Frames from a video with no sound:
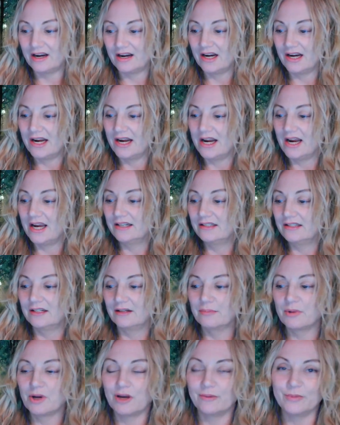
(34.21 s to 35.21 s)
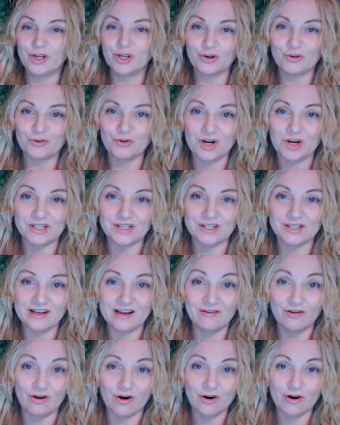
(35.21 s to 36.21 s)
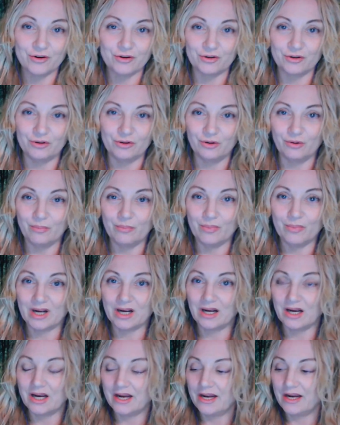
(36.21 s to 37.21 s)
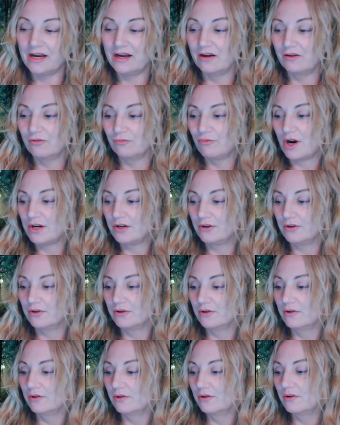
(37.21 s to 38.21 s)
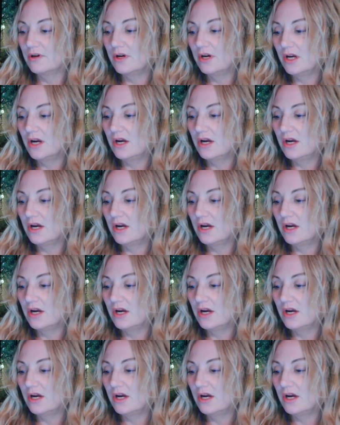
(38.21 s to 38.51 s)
I ended up coming across an article by a writer